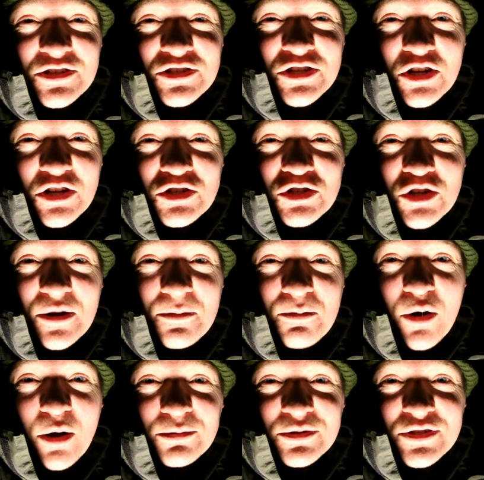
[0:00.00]
Sunshine
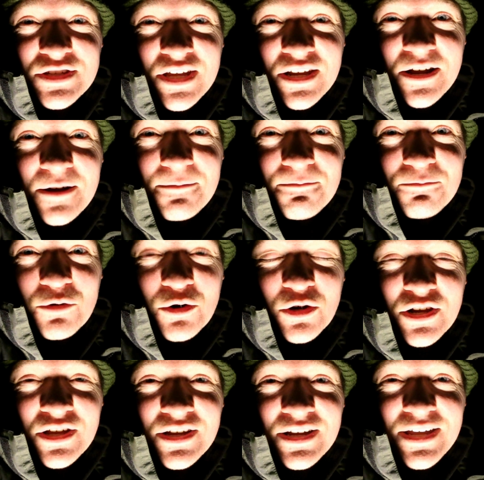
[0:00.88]
pops his head up,
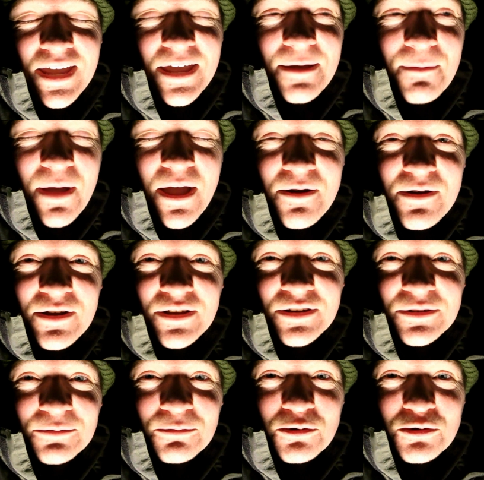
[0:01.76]
we'll get him out
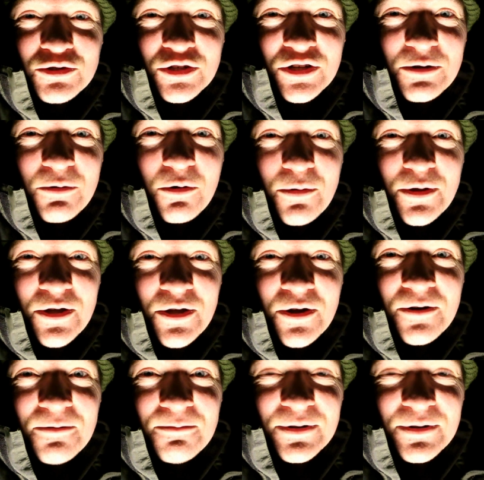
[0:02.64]
and we'll show you what we got.